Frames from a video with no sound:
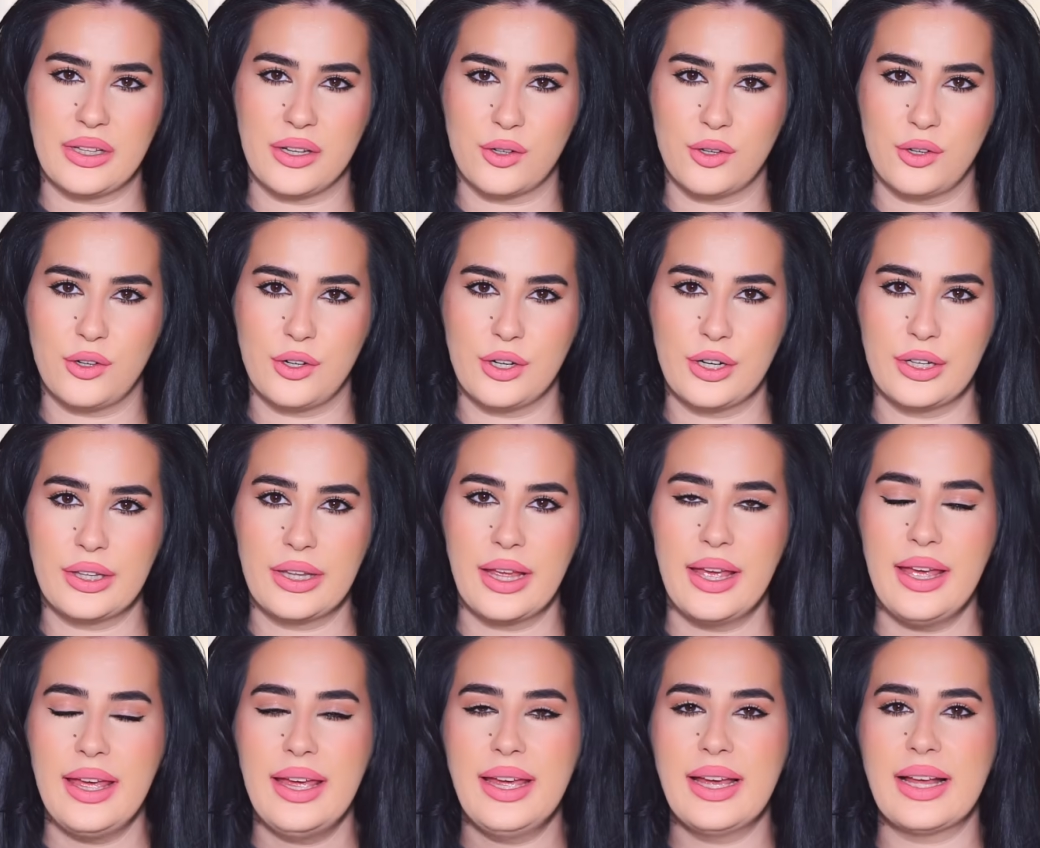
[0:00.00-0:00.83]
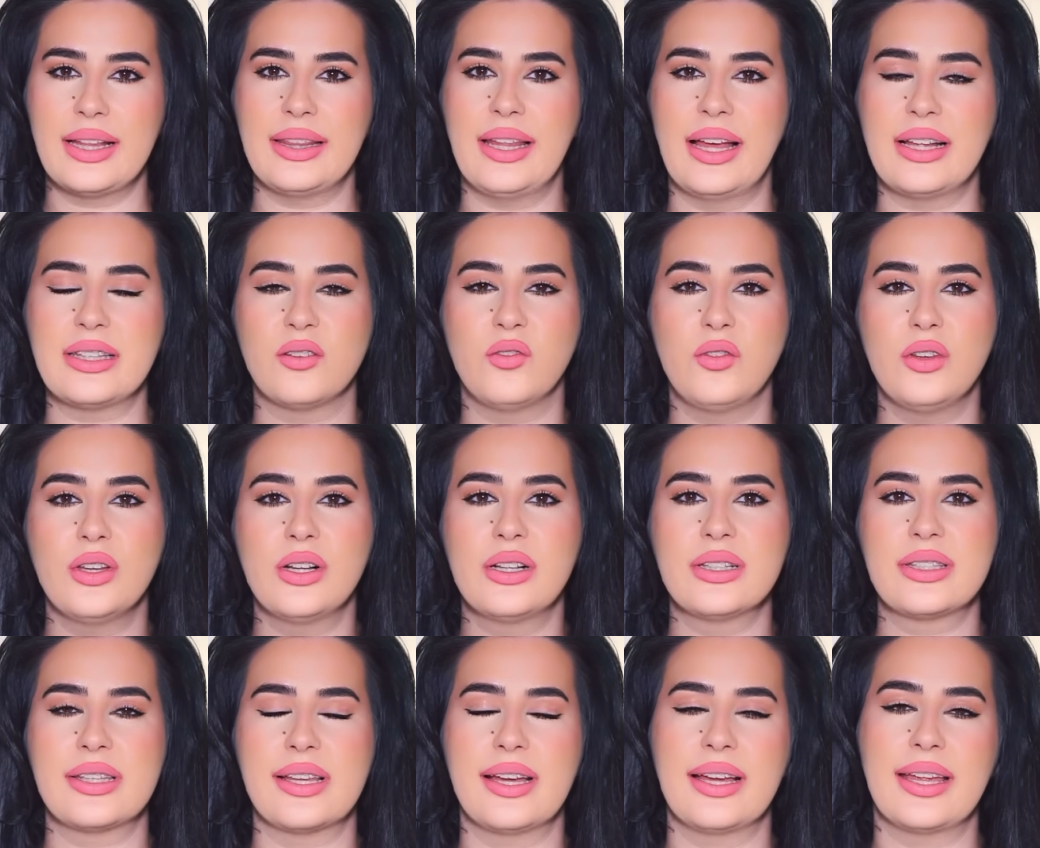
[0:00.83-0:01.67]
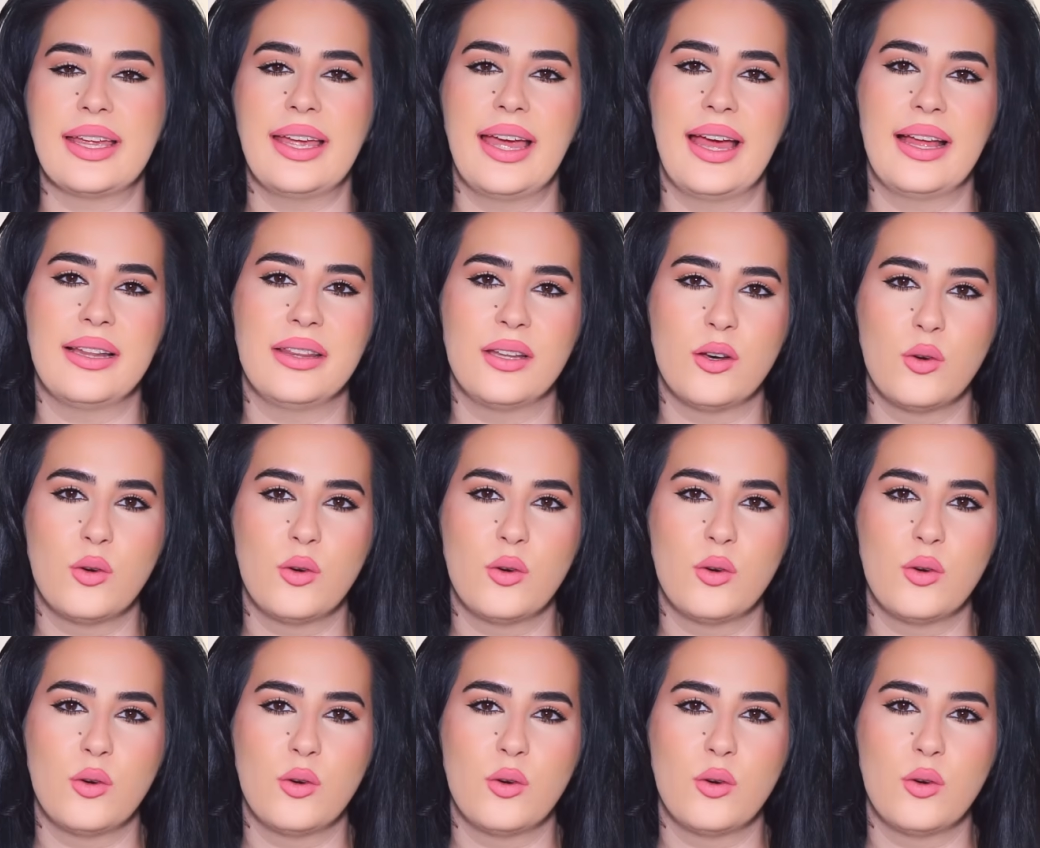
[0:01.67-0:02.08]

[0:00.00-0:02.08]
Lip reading: accord that feels, again,